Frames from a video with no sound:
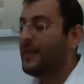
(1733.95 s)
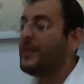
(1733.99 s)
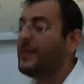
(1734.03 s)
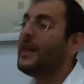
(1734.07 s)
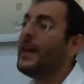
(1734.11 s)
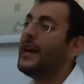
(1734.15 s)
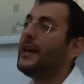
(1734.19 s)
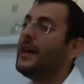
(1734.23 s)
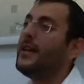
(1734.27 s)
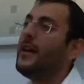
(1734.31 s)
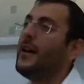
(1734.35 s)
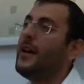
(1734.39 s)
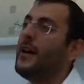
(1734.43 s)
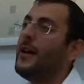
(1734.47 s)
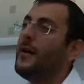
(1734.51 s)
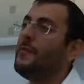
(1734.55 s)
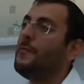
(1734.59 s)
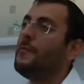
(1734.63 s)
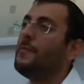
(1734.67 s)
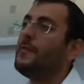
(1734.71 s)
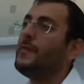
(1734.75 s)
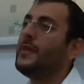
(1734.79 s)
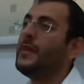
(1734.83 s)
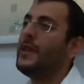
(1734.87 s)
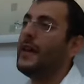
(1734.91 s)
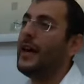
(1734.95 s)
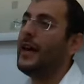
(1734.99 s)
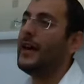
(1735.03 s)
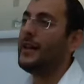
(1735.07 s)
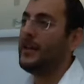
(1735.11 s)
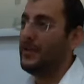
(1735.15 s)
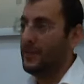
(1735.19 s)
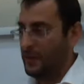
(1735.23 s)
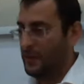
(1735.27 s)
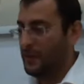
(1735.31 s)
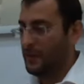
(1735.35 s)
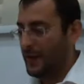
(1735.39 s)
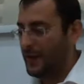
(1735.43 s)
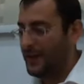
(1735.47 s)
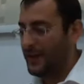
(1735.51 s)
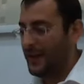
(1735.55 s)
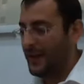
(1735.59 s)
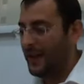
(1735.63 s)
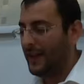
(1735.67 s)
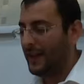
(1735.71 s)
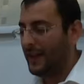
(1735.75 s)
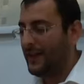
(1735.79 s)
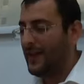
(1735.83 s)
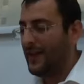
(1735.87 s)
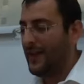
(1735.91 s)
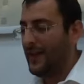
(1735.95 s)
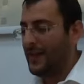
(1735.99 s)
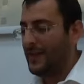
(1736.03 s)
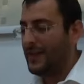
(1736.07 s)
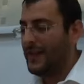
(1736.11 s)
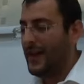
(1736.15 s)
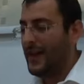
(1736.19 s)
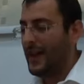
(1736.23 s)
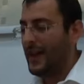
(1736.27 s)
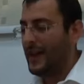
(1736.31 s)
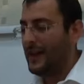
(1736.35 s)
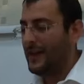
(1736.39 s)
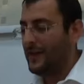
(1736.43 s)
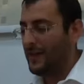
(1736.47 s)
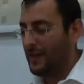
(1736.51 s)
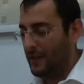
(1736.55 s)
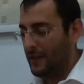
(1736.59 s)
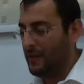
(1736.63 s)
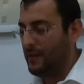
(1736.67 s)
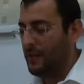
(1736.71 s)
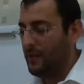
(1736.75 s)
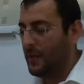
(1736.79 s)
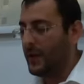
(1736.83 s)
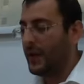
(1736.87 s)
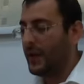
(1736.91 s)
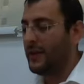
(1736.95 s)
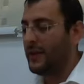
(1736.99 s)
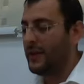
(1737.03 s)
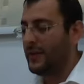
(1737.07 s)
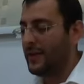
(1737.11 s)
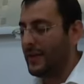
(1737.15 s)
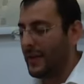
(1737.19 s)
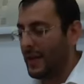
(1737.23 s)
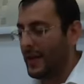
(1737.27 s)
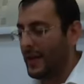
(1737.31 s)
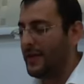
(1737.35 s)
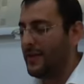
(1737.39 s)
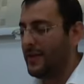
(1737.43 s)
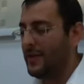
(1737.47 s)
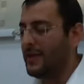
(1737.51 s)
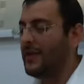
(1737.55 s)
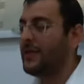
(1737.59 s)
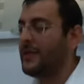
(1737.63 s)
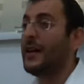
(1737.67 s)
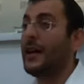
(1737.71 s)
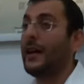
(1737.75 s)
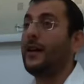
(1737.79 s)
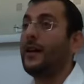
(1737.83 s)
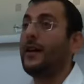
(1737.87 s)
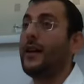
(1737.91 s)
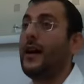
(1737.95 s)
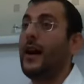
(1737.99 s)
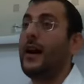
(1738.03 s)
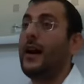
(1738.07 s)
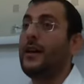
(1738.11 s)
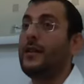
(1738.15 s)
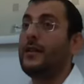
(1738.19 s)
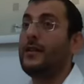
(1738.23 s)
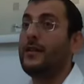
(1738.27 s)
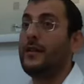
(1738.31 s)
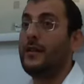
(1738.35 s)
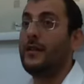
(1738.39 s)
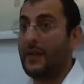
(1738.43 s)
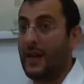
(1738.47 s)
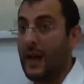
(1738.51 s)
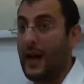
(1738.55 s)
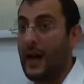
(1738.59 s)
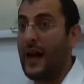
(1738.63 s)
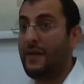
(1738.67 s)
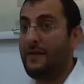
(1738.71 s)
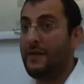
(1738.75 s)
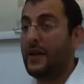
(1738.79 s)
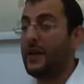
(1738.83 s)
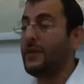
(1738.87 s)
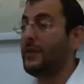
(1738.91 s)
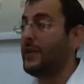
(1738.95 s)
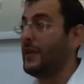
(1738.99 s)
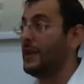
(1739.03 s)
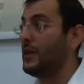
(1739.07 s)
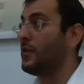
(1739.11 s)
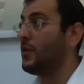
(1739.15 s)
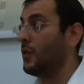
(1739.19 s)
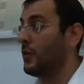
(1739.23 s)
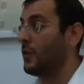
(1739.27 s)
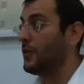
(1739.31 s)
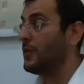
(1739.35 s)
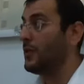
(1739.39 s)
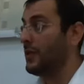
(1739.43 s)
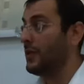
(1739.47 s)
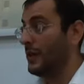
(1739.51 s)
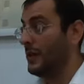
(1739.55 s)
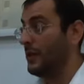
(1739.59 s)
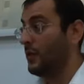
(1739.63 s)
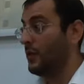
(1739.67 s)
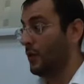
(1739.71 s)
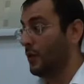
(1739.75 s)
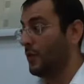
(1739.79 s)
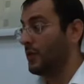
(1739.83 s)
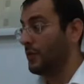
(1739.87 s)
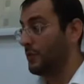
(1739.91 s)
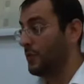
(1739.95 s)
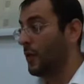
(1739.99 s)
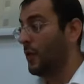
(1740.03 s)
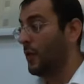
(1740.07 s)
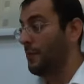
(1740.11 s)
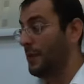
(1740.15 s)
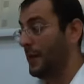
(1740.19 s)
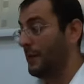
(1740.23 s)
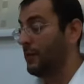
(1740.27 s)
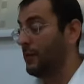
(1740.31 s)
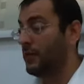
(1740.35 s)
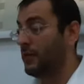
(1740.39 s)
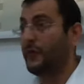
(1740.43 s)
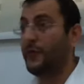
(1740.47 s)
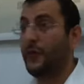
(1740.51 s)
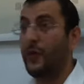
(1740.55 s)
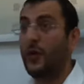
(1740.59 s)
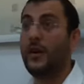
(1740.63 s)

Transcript: then um, then just one second then we're going to say that the second guy is chayav because he caused he caused more people to